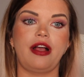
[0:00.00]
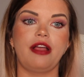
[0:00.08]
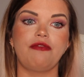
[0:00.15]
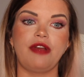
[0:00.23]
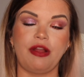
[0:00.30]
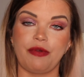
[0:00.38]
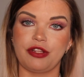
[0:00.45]
I
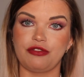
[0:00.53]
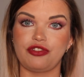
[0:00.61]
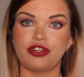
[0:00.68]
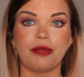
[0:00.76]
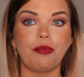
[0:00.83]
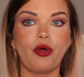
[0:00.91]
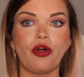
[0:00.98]
really want to
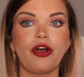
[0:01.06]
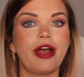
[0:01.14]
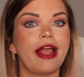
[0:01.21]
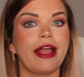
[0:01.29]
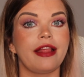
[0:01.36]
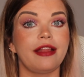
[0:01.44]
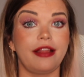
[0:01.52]
try more,
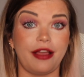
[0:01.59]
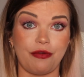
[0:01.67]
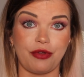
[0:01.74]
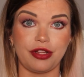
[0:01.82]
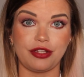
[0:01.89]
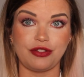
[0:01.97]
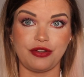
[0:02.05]
and I
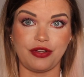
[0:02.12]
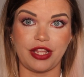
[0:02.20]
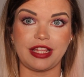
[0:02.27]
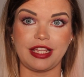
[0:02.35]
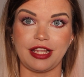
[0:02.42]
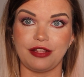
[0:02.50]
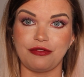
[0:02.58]
want to
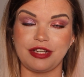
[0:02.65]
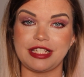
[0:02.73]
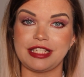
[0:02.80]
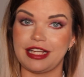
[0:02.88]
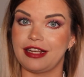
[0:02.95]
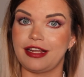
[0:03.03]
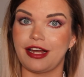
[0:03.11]
get into the
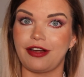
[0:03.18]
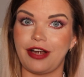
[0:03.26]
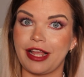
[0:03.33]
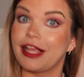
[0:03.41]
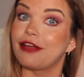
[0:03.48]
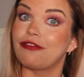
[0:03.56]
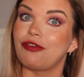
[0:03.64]
skincare
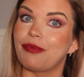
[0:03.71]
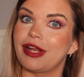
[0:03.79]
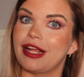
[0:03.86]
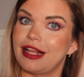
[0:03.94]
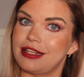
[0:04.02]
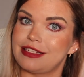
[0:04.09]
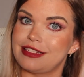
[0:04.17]
like
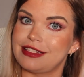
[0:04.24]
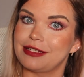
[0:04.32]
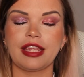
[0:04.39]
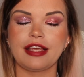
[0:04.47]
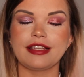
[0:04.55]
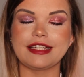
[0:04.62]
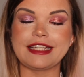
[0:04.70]
everybody else.
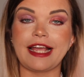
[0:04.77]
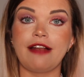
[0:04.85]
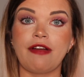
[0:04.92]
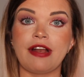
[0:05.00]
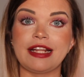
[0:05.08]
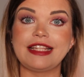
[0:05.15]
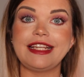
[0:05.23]

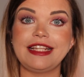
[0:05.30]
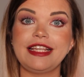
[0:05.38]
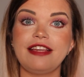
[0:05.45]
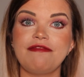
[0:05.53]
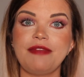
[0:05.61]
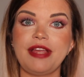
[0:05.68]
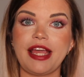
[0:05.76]
Stylevana did
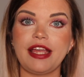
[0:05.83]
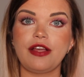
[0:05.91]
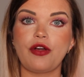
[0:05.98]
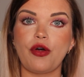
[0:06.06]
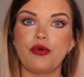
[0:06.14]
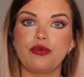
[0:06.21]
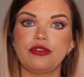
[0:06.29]
give me a
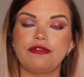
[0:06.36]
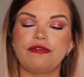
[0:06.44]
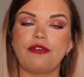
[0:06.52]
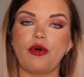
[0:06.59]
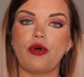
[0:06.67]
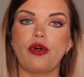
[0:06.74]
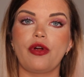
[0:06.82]
code
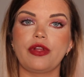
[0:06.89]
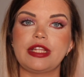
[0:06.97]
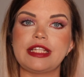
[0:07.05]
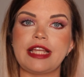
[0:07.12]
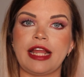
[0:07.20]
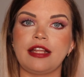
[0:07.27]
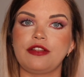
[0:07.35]
for
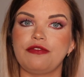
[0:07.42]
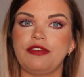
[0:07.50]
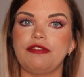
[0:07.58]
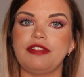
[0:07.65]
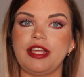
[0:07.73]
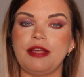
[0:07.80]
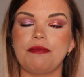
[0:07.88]
10 to
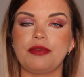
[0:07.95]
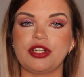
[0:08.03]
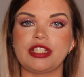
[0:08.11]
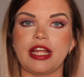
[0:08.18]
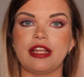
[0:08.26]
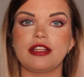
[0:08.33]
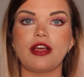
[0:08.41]

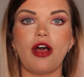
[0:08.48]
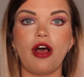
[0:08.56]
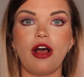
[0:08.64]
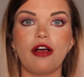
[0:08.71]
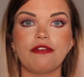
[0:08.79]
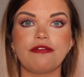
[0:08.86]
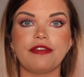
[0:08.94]
15%
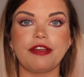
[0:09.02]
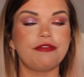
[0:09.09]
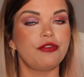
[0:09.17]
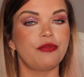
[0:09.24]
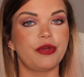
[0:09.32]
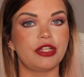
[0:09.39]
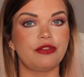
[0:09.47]
off. If
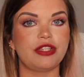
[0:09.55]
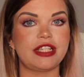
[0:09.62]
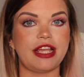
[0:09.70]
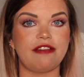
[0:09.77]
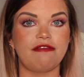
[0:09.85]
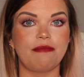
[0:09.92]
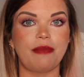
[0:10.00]
you want to
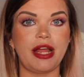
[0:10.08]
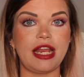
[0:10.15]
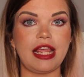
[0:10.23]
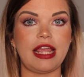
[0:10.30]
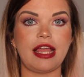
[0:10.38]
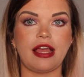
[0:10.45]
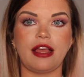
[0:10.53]
save
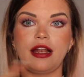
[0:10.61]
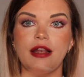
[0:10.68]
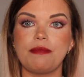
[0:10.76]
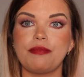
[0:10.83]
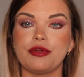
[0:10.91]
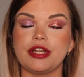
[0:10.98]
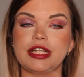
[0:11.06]
money, I'll
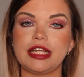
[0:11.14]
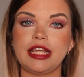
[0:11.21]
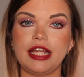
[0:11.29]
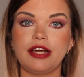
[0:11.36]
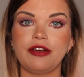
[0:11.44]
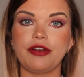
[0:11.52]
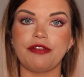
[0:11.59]
put it
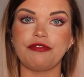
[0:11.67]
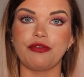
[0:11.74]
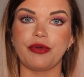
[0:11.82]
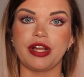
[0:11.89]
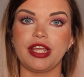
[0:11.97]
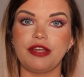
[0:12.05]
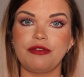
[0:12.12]
here if you
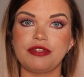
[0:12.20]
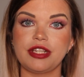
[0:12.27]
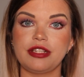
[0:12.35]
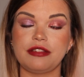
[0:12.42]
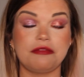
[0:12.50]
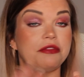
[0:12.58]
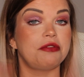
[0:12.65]
want to use
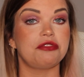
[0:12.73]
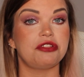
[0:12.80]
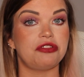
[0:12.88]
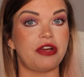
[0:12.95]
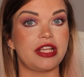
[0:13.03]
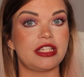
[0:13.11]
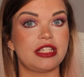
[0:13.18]
it. No
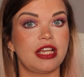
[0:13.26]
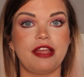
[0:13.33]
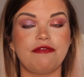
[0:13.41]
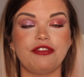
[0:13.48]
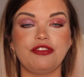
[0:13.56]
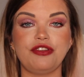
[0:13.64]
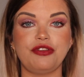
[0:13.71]
stress.
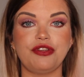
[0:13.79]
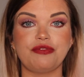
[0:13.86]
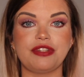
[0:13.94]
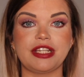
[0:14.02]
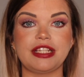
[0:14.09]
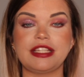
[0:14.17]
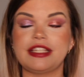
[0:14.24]
If you do
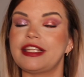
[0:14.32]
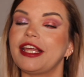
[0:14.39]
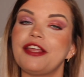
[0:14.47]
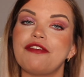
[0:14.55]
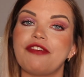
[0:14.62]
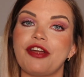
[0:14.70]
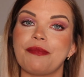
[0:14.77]
use it,
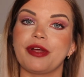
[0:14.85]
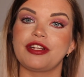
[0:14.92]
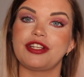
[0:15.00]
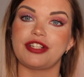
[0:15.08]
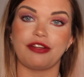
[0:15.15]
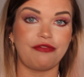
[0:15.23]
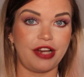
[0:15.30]
thank you very
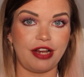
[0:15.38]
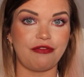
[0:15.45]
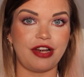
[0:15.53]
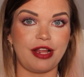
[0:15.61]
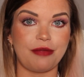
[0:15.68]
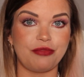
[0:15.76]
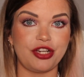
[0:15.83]
much. I really,
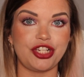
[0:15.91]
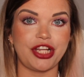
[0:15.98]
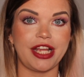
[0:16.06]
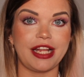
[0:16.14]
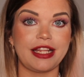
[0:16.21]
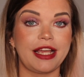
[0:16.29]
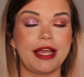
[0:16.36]
really
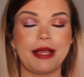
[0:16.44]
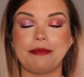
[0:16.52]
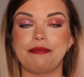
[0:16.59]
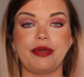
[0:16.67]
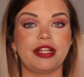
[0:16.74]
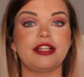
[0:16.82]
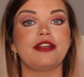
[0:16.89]
appreciate it,
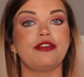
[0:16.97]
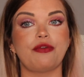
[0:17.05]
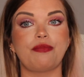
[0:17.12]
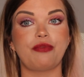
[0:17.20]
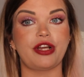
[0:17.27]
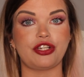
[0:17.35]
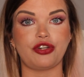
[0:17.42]
but no
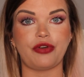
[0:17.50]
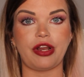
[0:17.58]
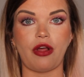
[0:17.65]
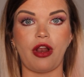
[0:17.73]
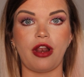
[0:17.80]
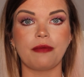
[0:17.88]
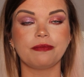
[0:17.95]
pressure at
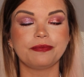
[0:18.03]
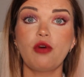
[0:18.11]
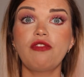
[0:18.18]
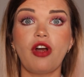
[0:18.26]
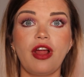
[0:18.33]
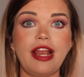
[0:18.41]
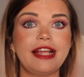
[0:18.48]
all.
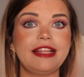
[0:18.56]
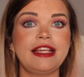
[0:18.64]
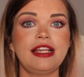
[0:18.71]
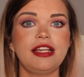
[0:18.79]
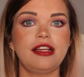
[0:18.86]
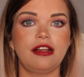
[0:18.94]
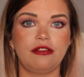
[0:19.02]
Overall, I think
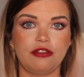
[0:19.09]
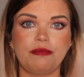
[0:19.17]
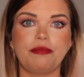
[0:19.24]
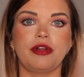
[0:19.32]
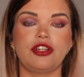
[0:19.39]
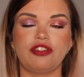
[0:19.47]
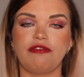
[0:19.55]
I got a good
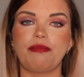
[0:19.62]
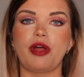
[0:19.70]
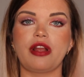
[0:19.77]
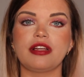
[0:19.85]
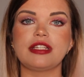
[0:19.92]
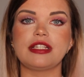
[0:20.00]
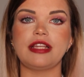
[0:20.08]
bunch of
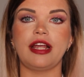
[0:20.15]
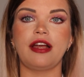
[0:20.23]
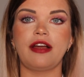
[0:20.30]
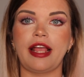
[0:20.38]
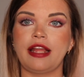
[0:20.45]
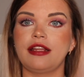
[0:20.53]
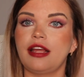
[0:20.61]
products there,
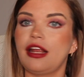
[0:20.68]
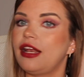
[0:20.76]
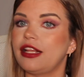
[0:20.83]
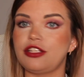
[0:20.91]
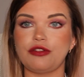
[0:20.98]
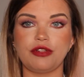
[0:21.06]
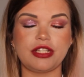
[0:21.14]
and I'll
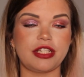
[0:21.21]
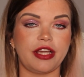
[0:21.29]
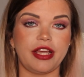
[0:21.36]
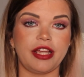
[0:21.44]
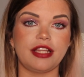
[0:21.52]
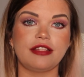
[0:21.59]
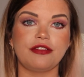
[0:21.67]
let you
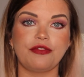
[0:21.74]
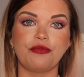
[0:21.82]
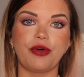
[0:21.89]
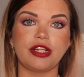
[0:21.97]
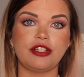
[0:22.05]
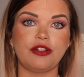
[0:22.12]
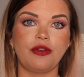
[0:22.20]
decide
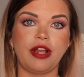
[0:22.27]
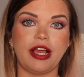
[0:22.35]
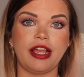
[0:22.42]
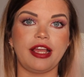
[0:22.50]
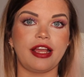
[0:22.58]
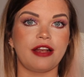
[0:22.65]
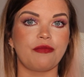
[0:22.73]
what you
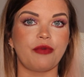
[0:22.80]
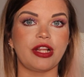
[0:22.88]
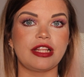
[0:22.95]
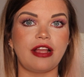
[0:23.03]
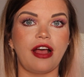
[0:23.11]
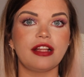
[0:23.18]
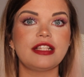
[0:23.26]
like and what
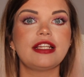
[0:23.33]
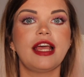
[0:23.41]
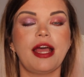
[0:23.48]
not.